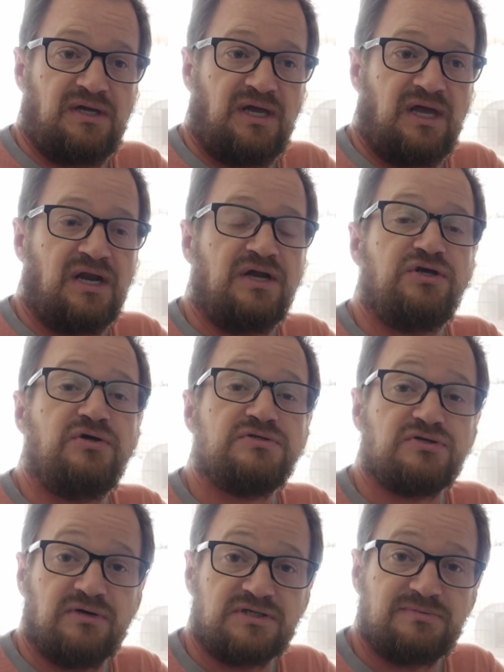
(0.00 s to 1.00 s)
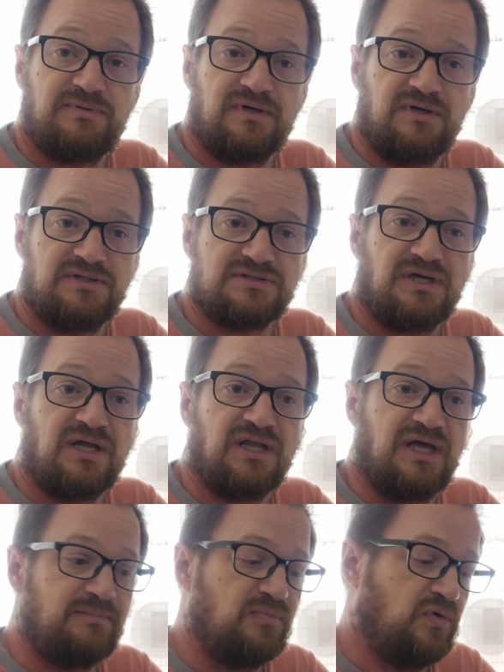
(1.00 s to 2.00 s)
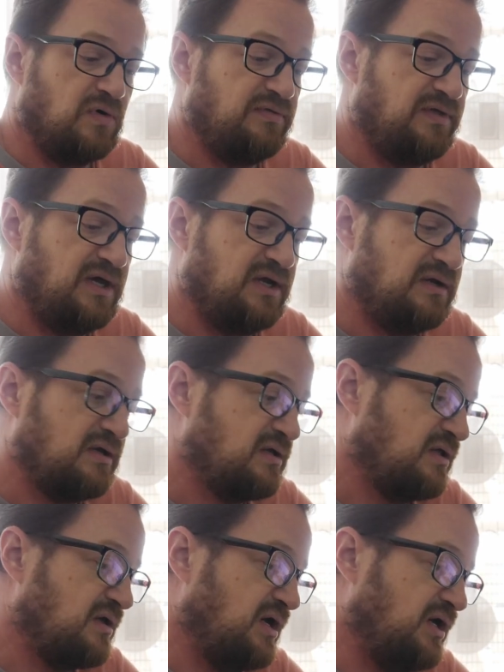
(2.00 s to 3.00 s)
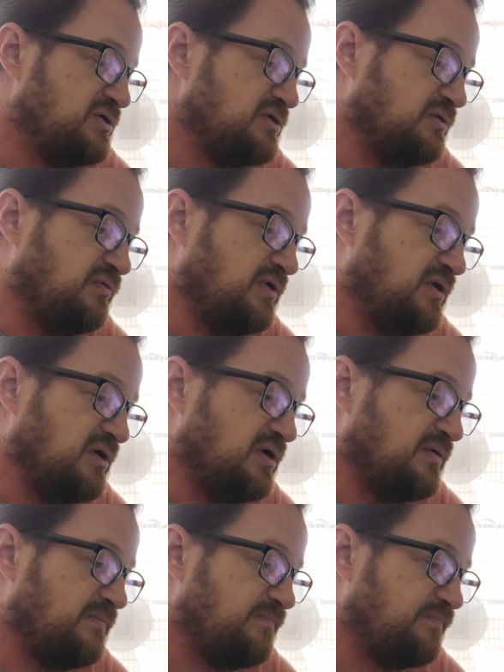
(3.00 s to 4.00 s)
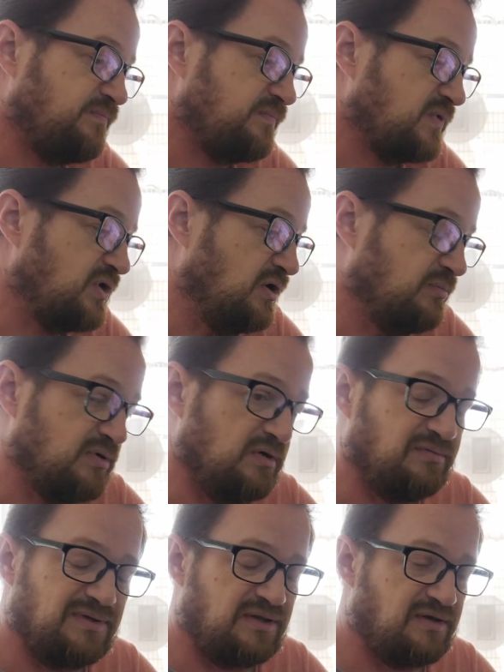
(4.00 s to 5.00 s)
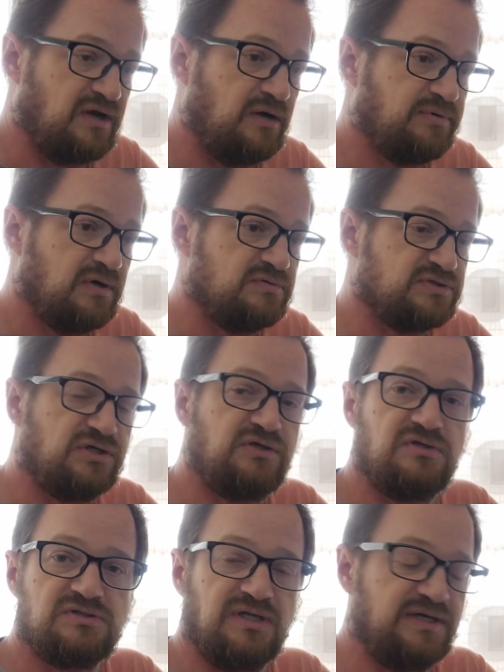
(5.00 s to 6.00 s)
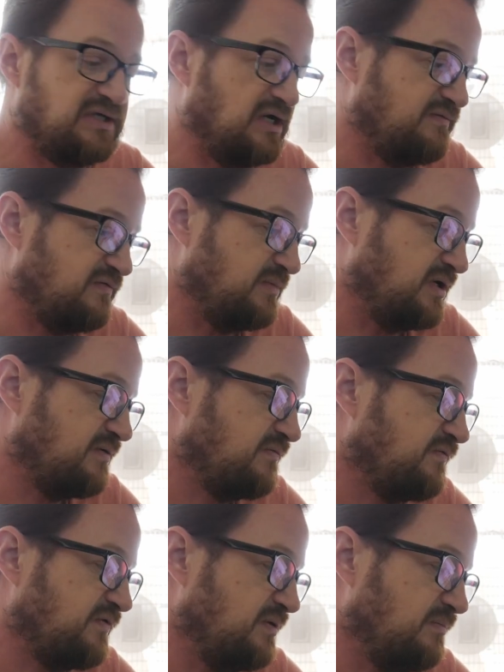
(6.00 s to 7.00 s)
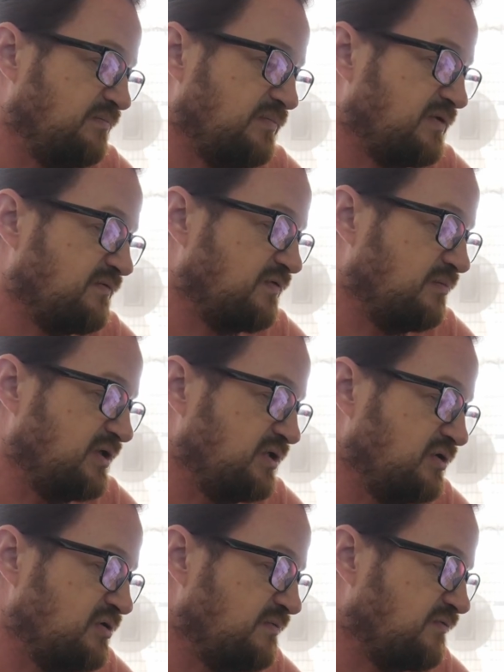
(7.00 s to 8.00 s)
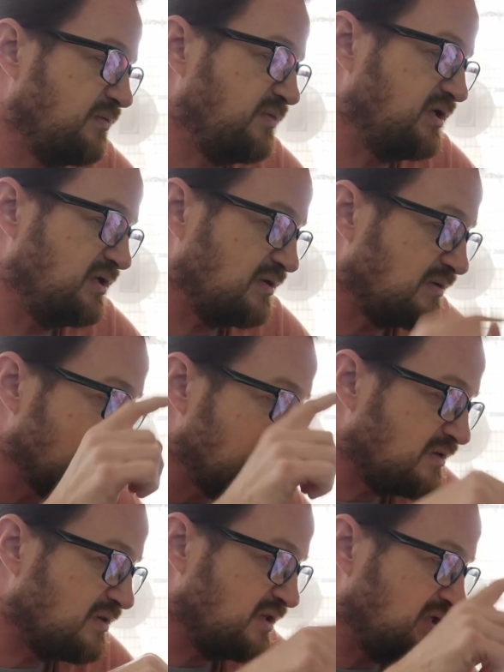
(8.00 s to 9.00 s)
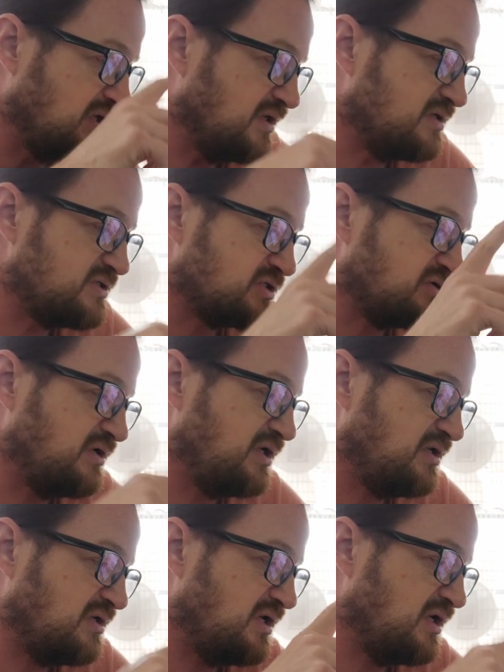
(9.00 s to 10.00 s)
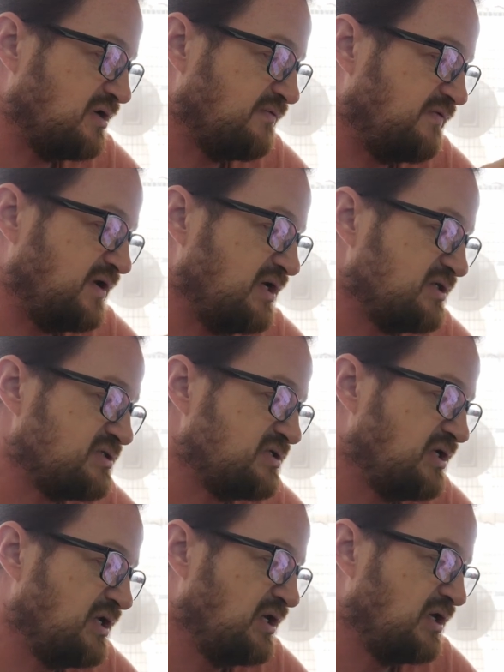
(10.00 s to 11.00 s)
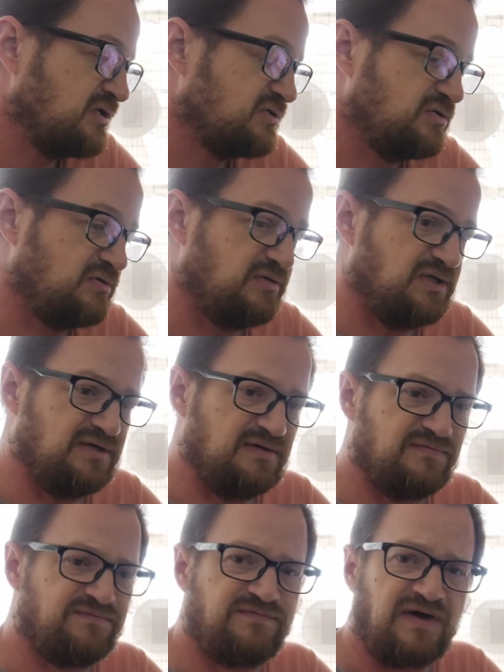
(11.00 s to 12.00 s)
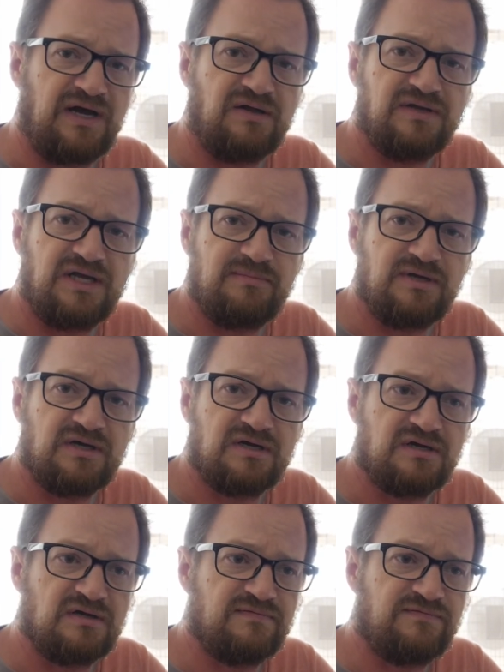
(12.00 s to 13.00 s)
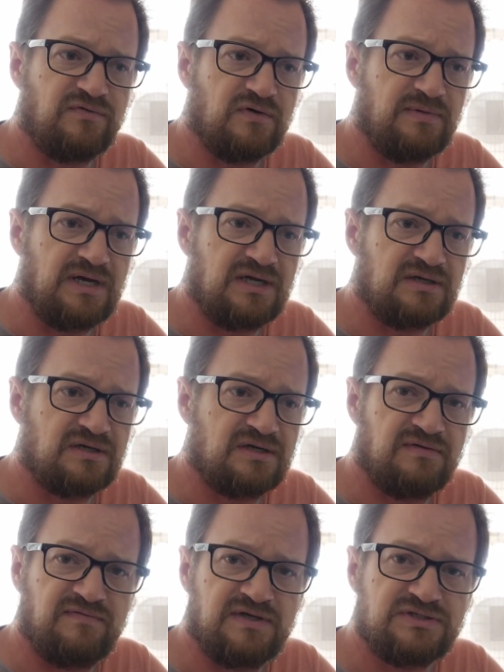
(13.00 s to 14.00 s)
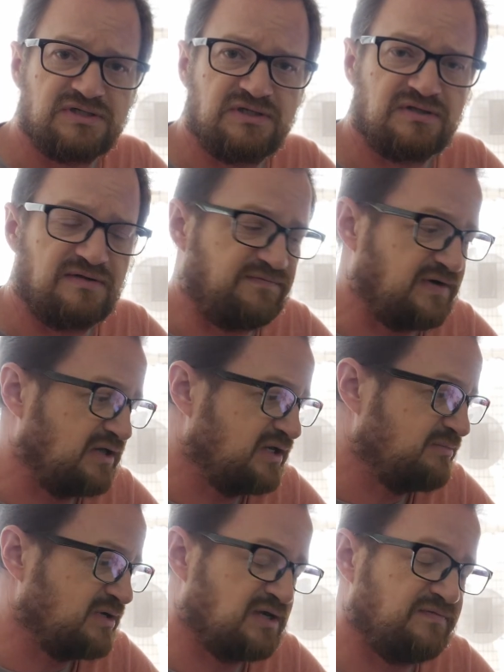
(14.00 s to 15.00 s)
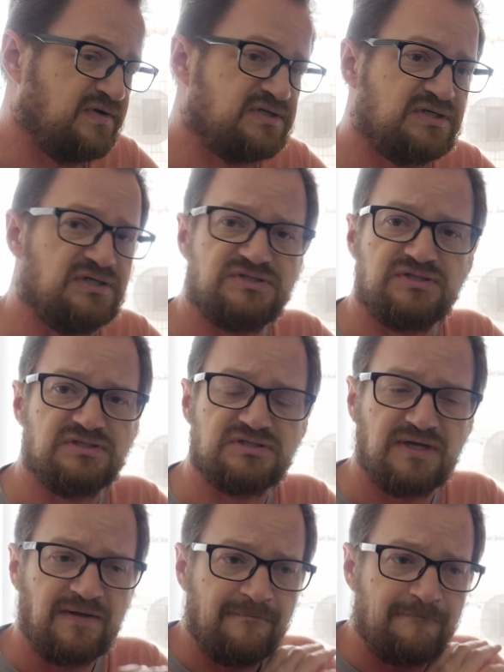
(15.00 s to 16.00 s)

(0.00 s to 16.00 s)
and a user experience a lot more than I do the GoPro. The GoPro was a huge letdown for me, from the screen interface to the file naming format convention. The file naming convention is just